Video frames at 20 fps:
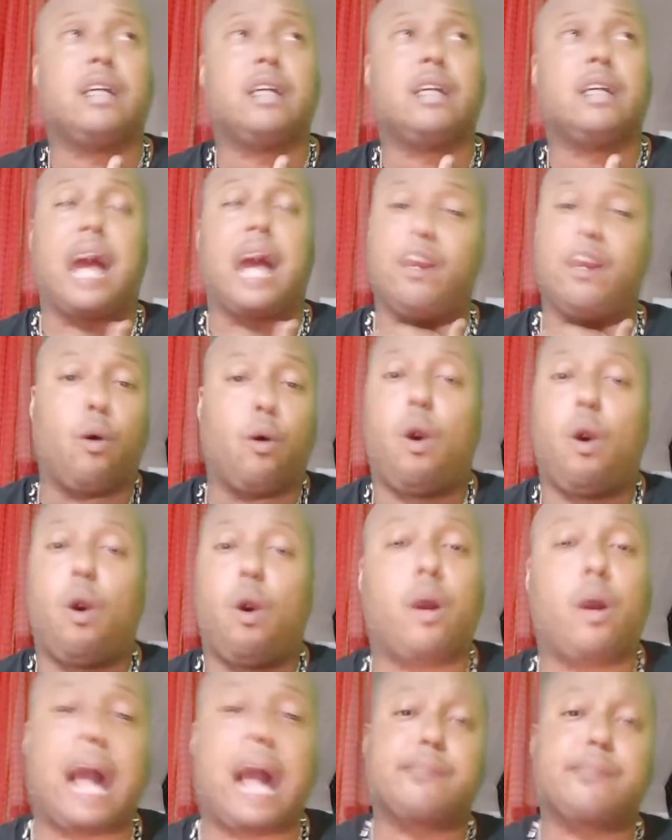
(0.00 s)
I know all
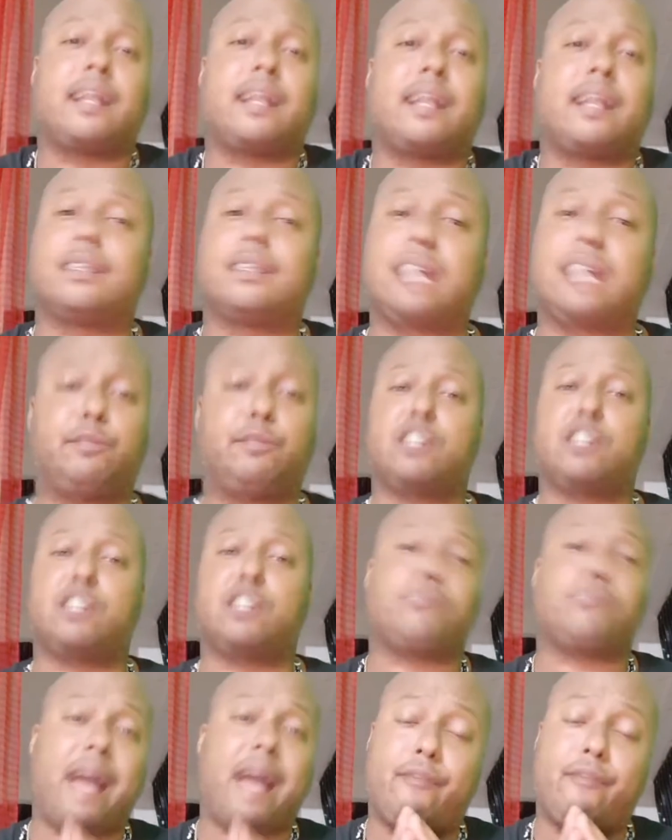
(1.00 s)
cops are not the same. Trust
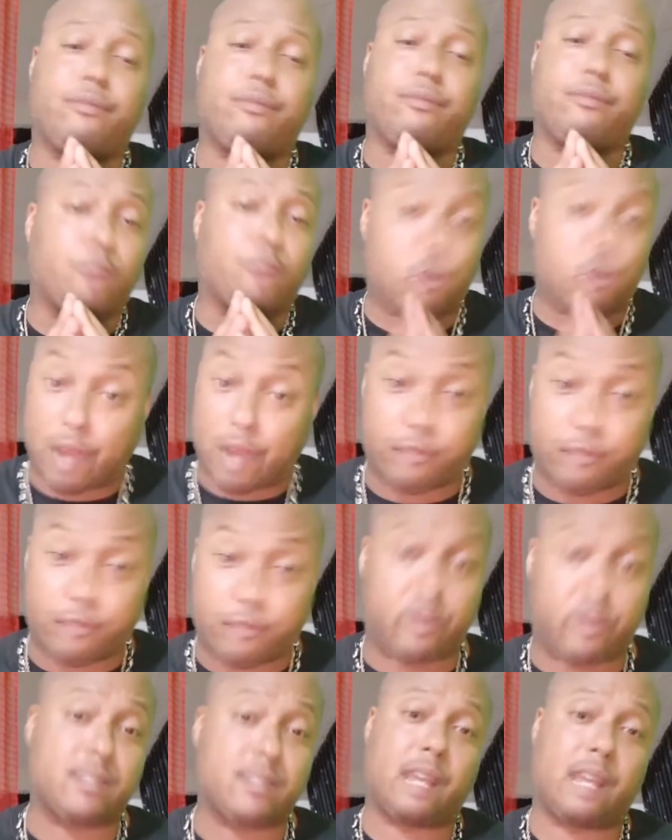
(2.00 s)
me, I have great
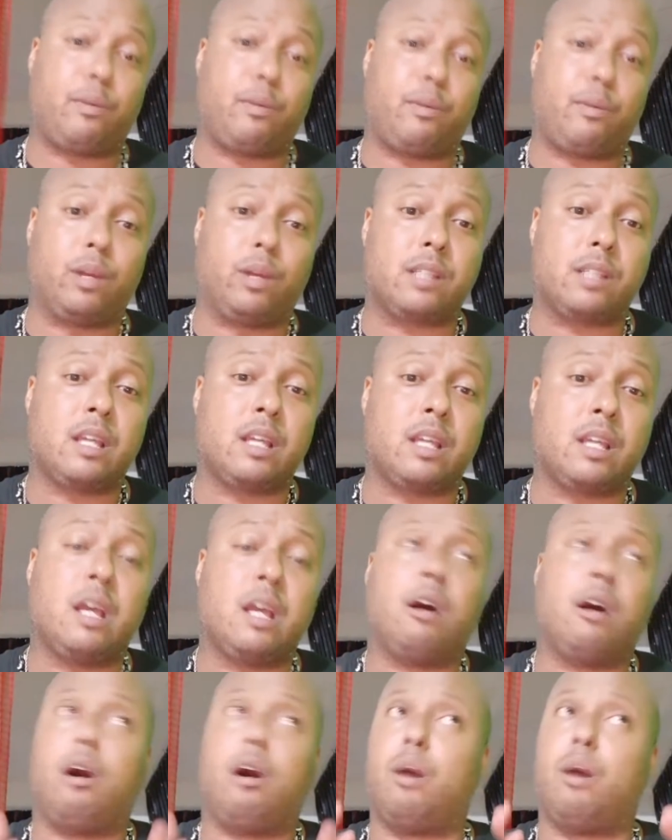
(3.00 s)
friends that are police.
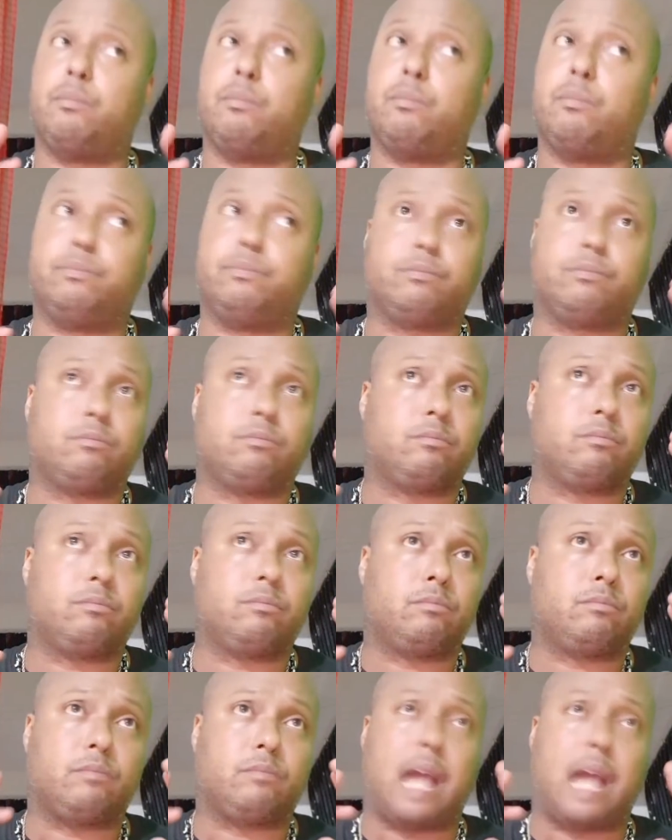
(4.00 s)

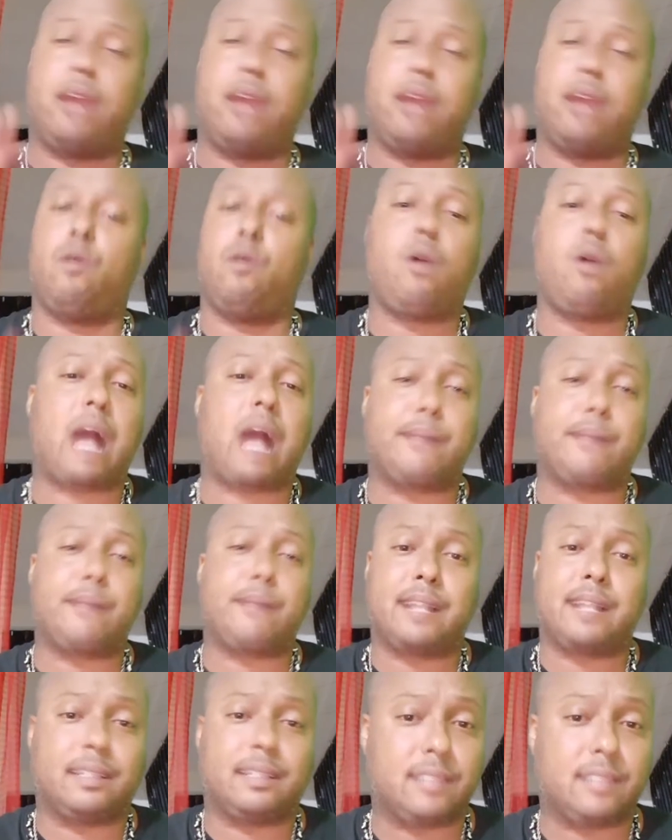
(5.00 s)
I know all cops are
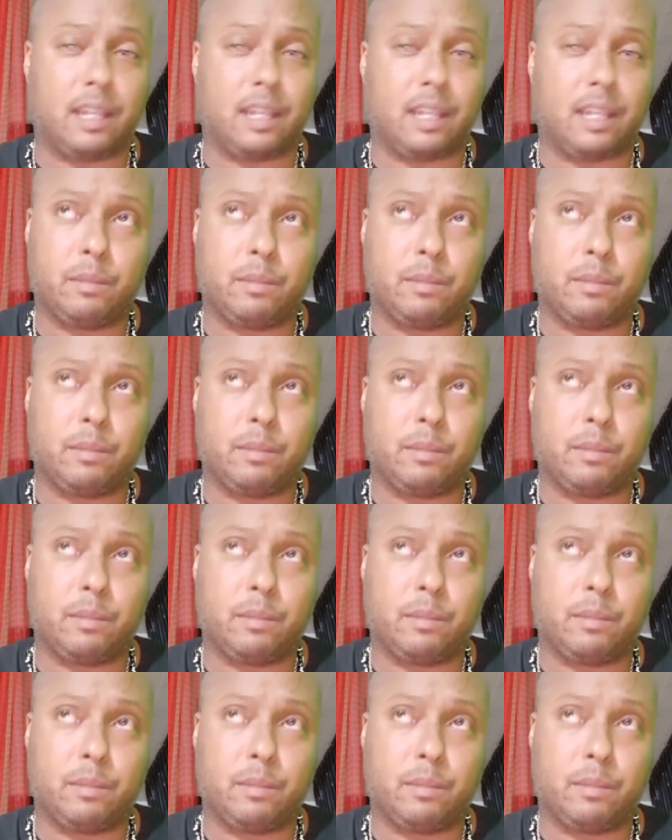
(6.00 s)
not the same.